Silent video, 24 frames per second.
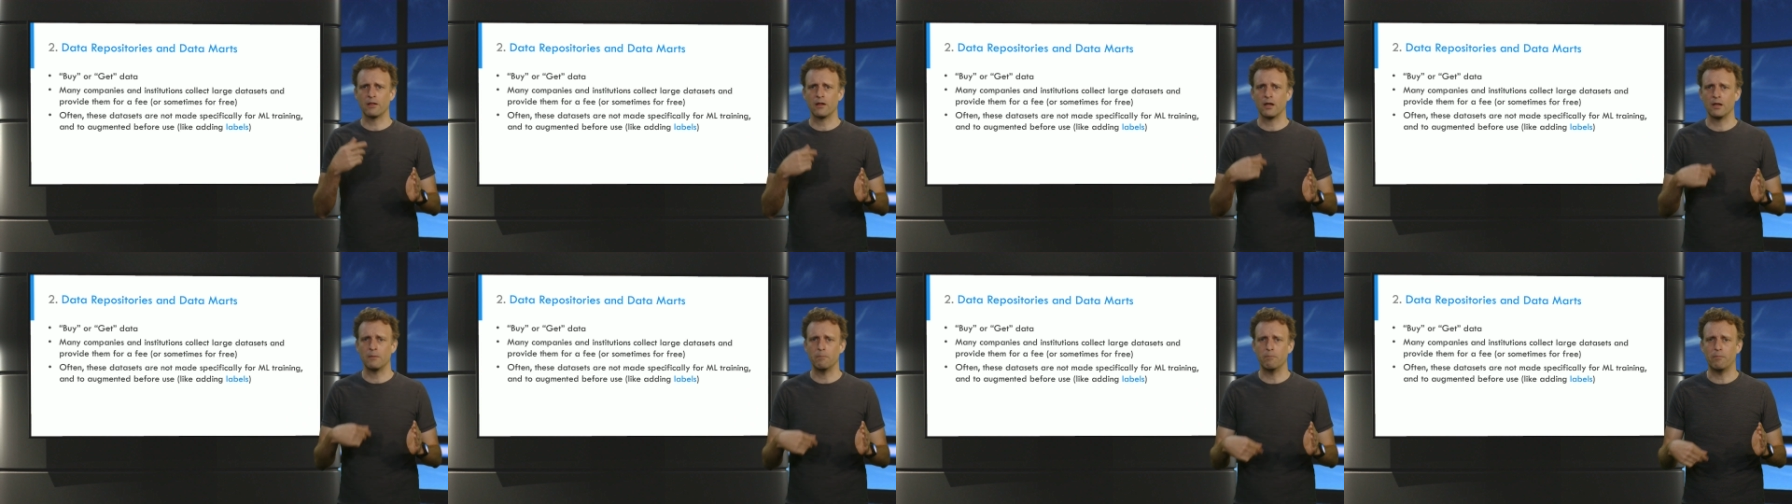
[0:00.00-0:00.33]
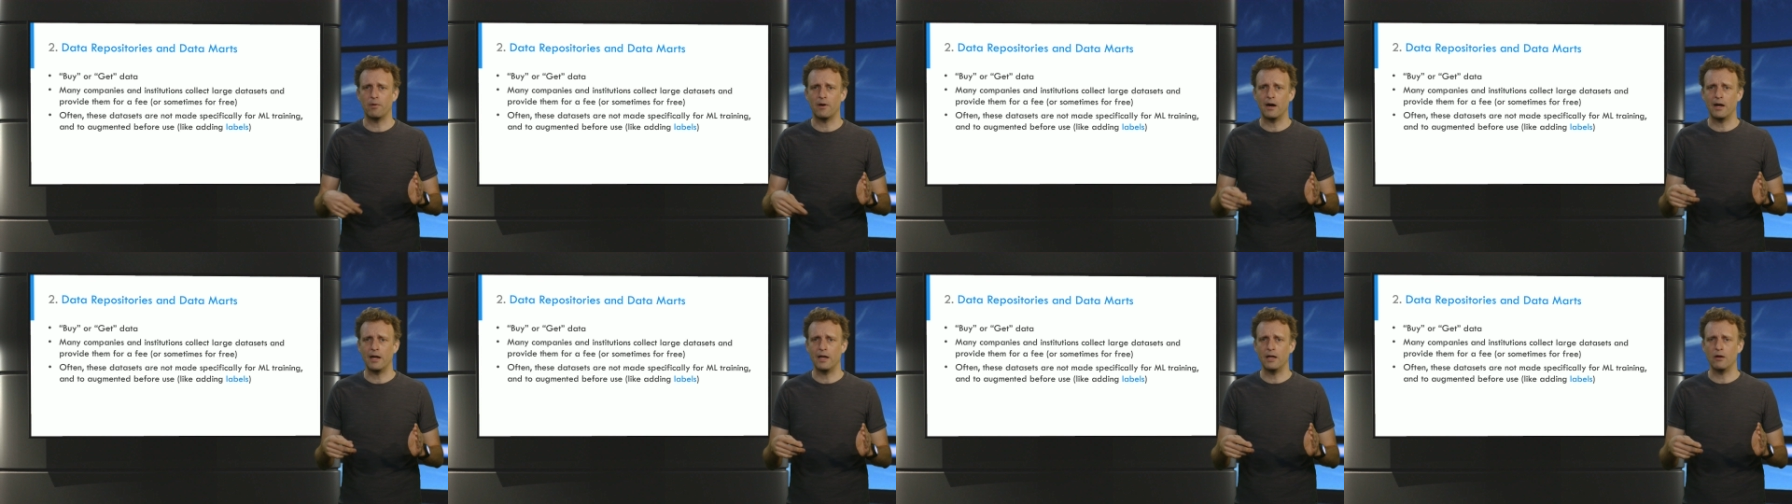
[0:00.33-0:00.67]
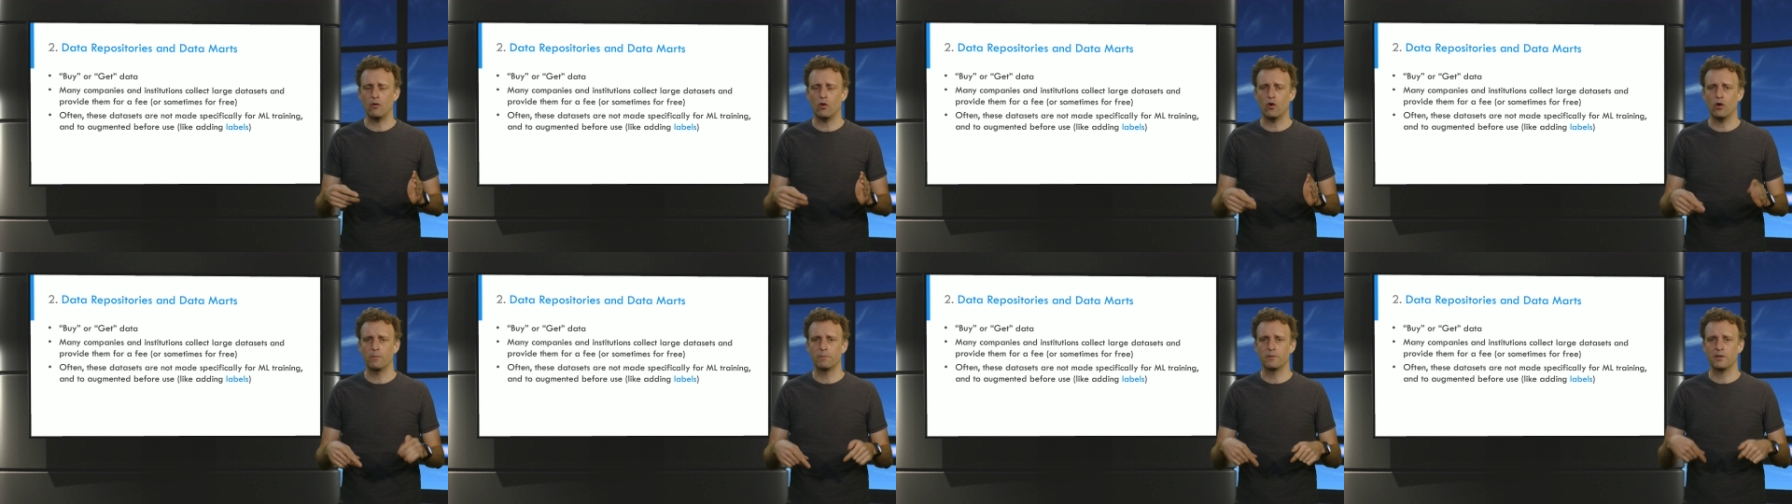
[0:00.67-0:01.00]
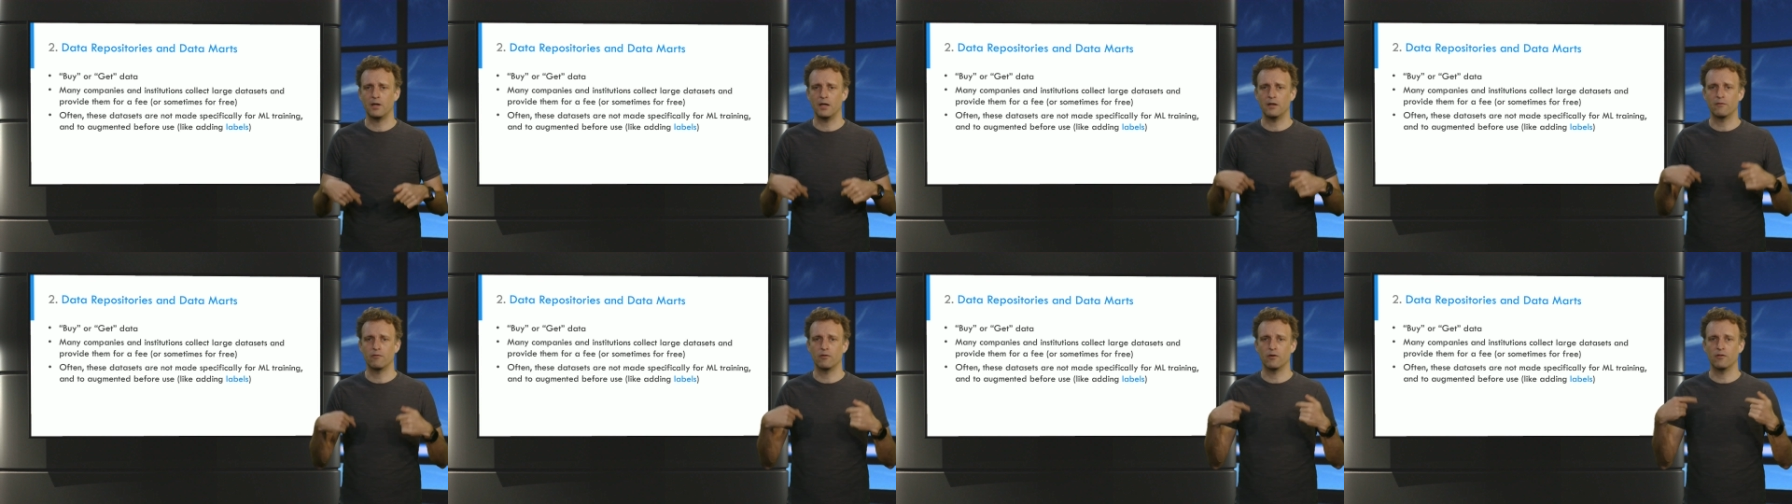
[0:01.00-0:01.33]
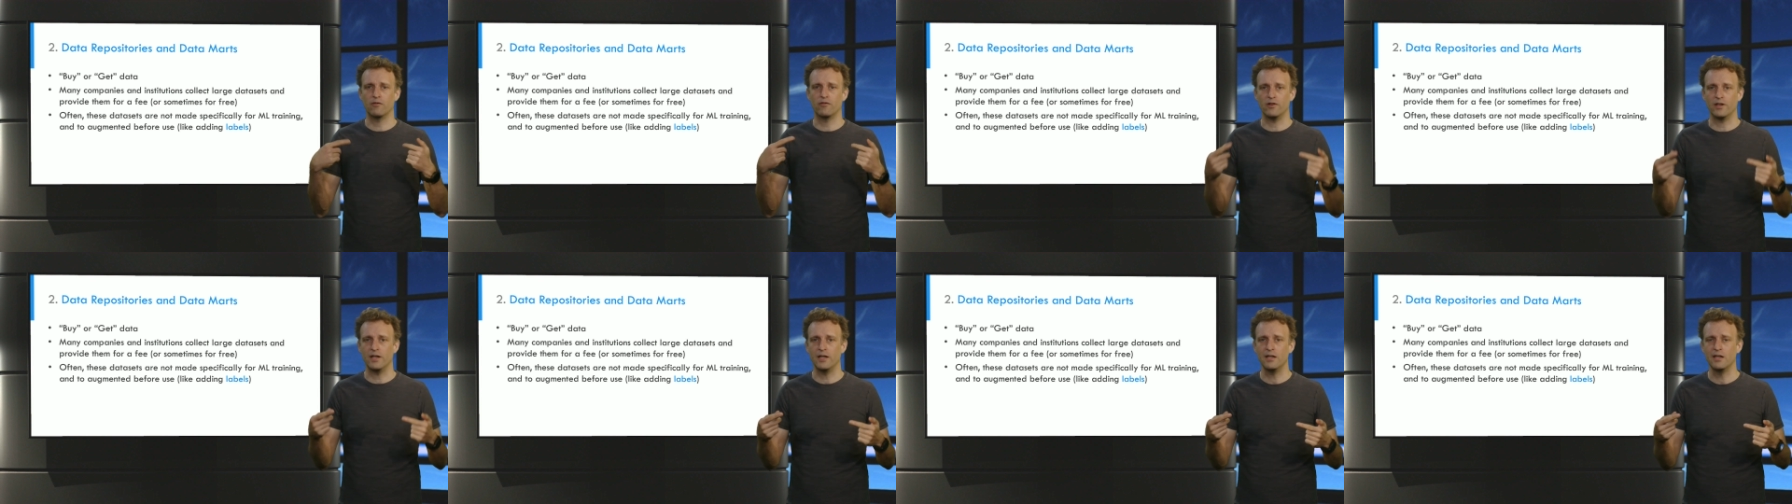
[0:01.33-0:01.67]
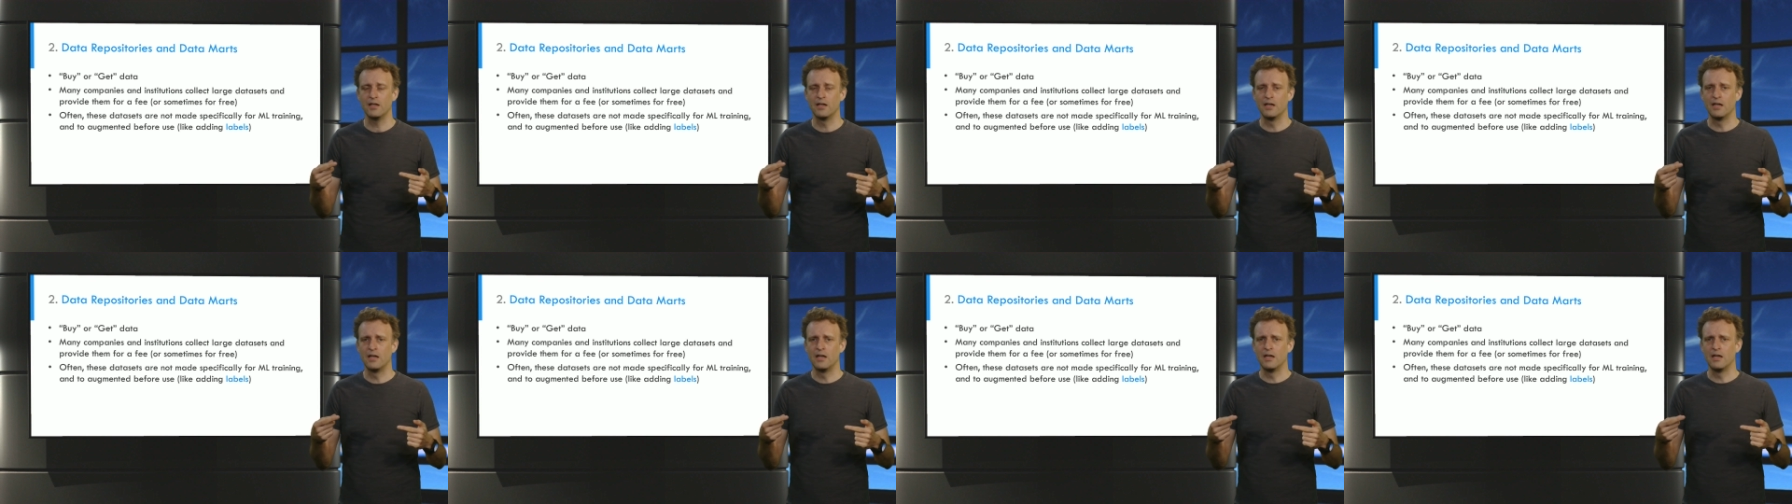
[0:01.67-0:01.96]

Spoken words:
then buy or obtain for free,